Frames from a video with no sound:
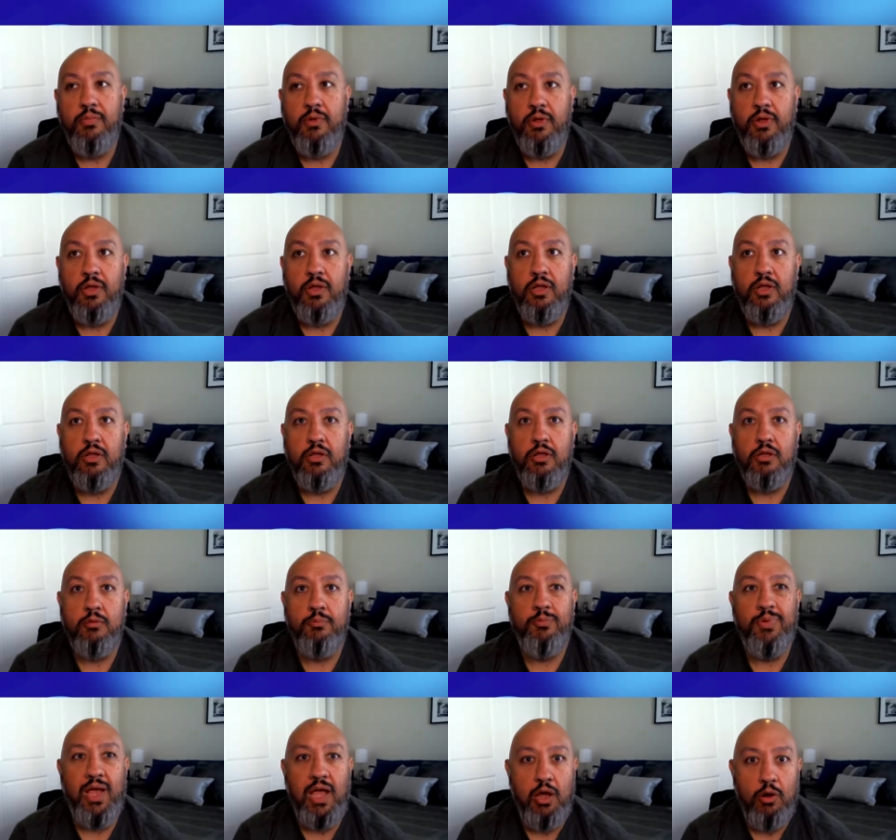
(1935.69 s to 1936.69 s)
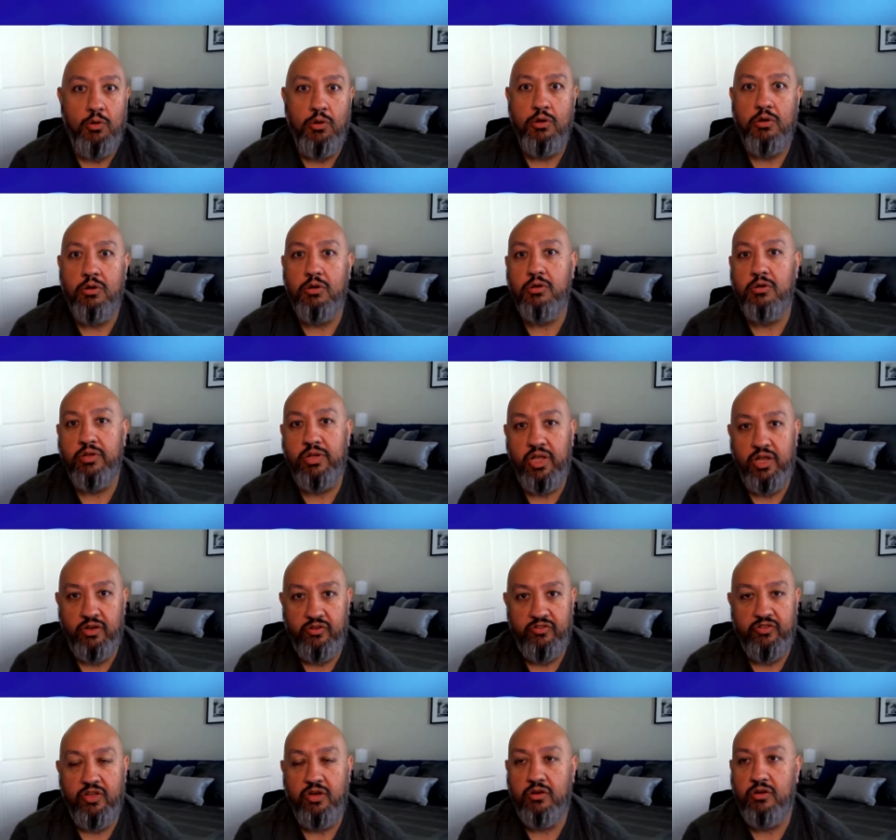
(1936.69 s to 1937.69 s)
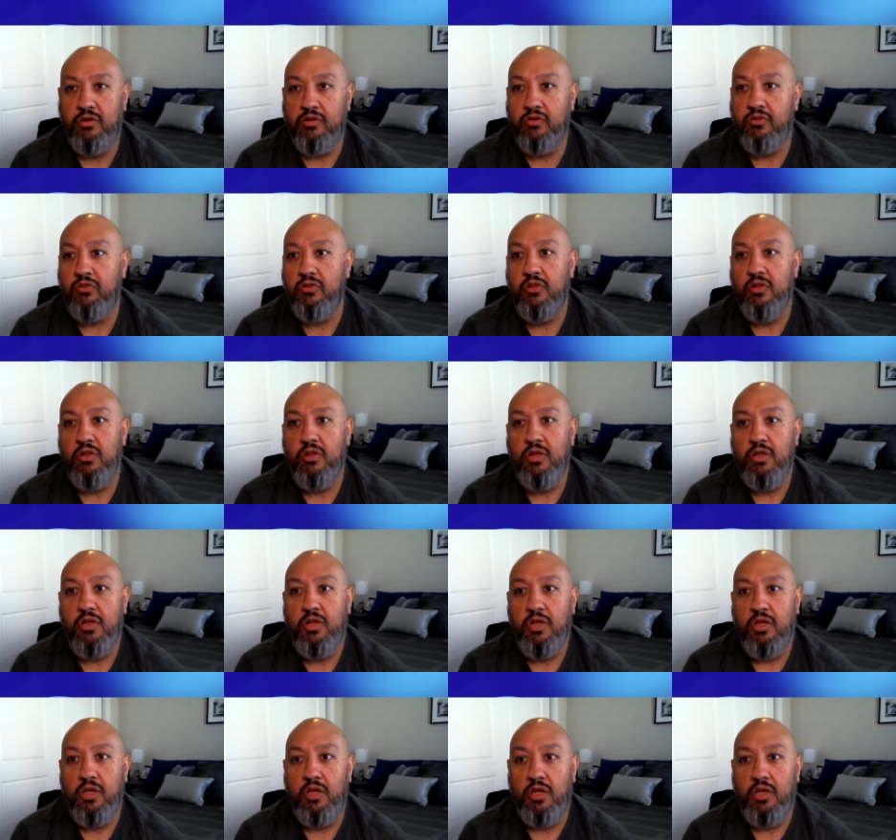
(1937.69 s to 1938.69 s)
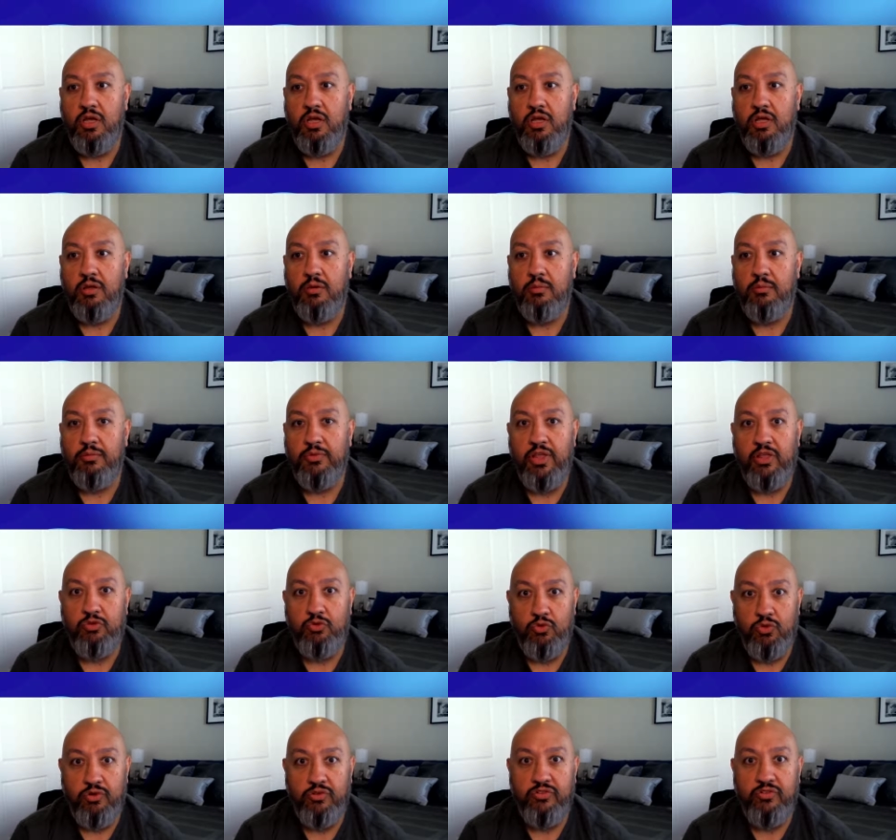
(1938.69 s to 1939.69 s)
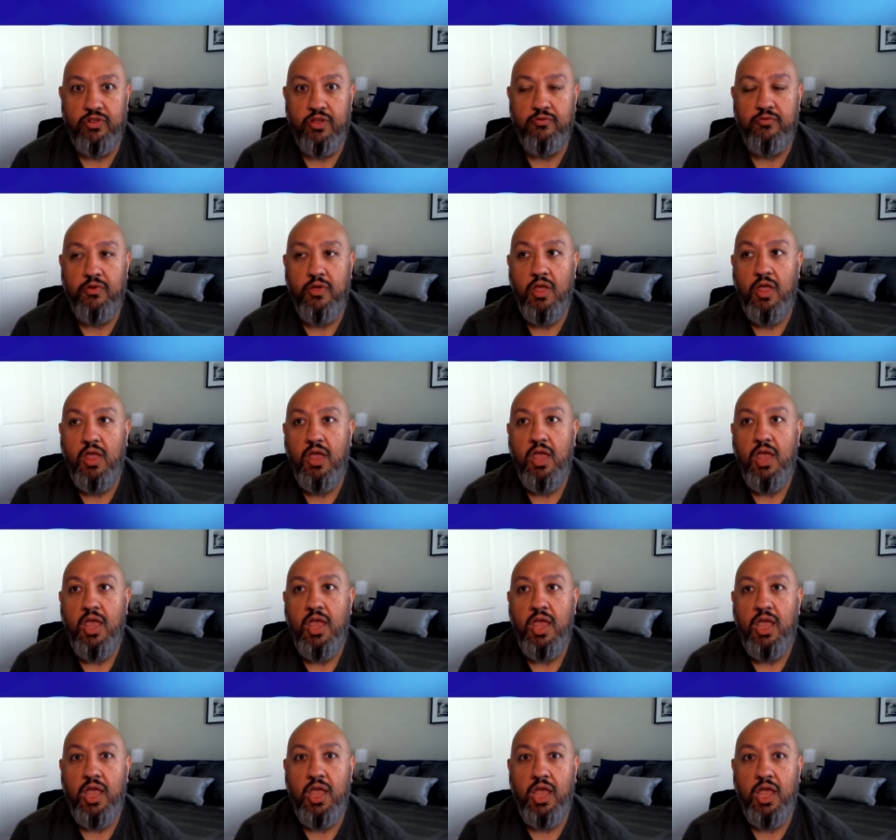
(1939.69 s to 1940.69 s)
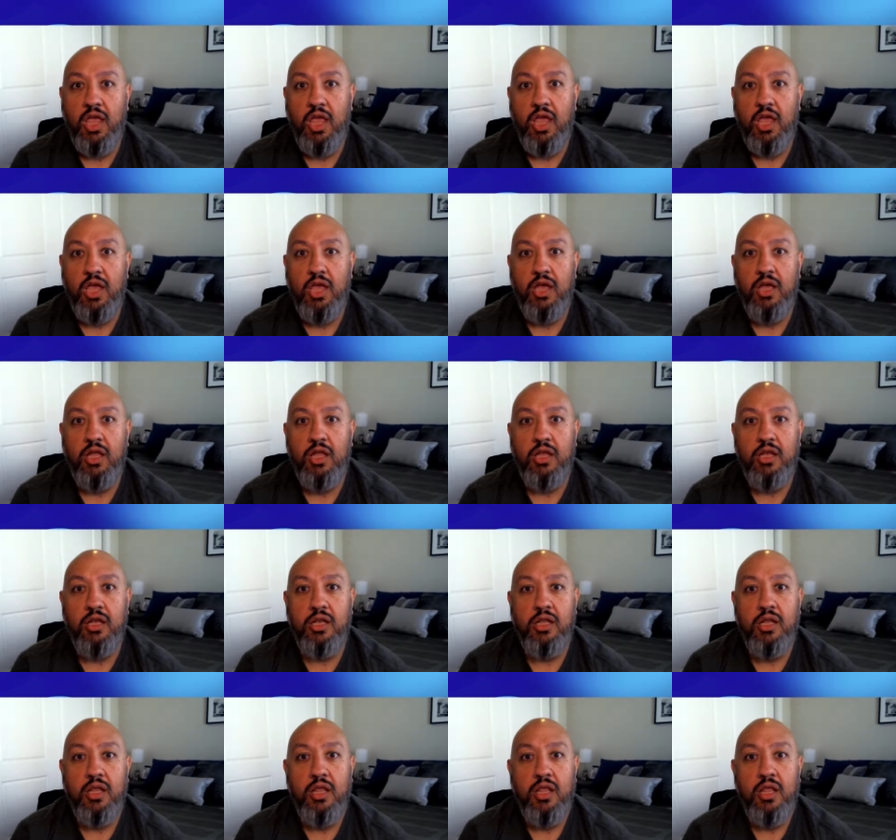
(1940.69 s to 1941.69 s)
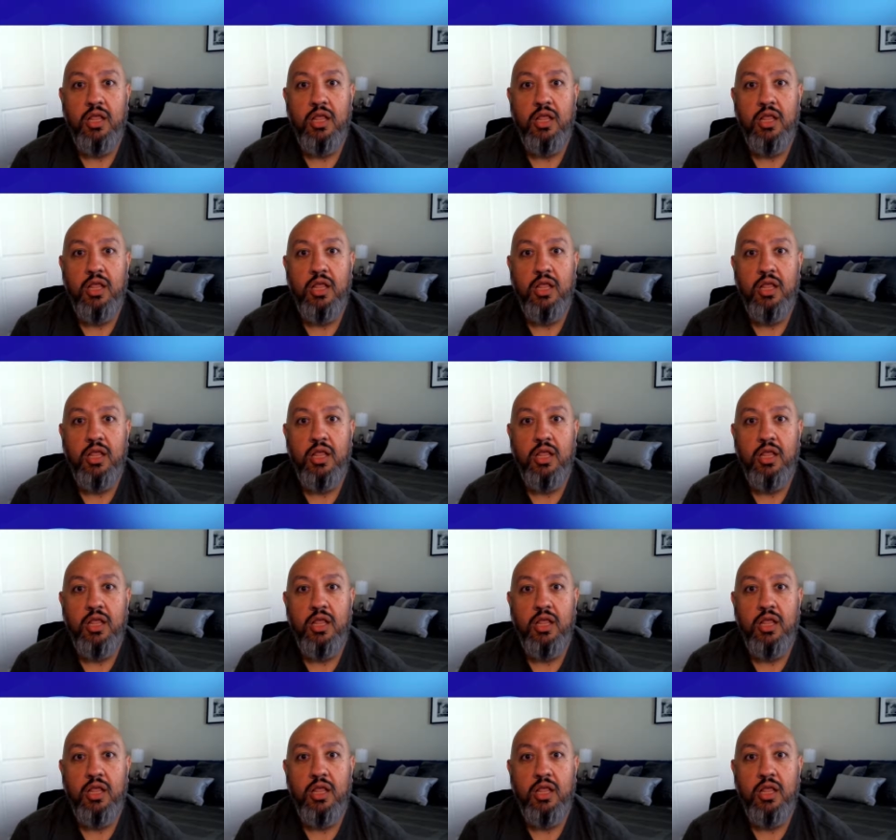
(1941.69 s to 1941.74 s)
Power, data centers, that sort of stuff. And